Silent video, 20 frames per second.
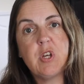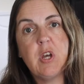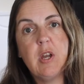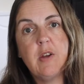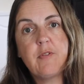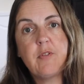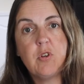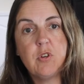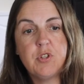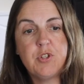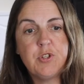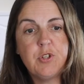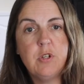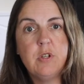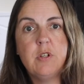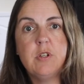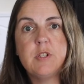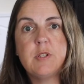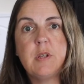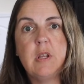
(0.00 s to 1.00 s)
I've got a
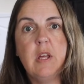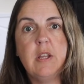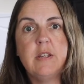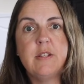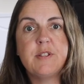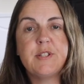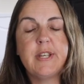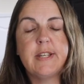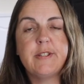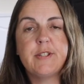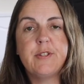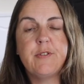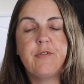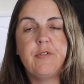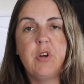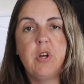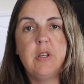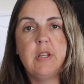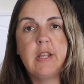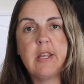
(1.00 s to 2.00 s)
student who's learning
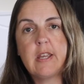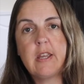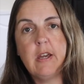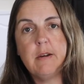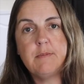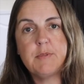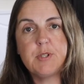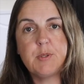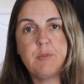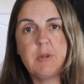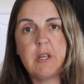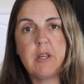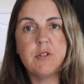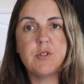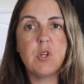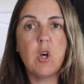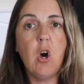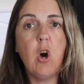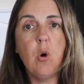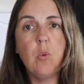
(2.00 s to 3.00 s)
saxophone. He comes to me and
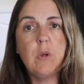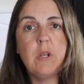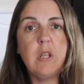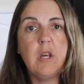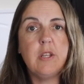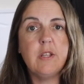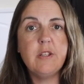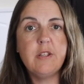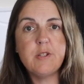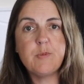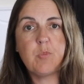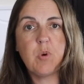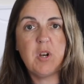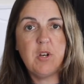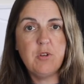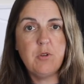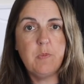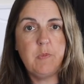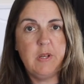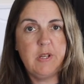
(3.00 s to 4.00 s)
goes, oh, we're learning this
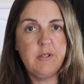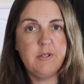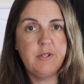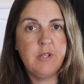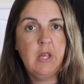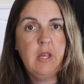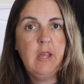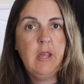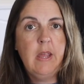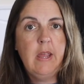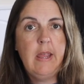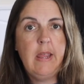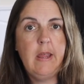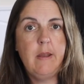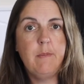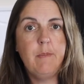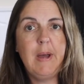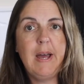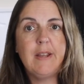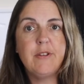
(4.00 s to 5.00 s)
brand new piece
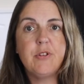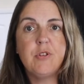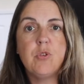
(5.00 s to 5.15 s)
in band.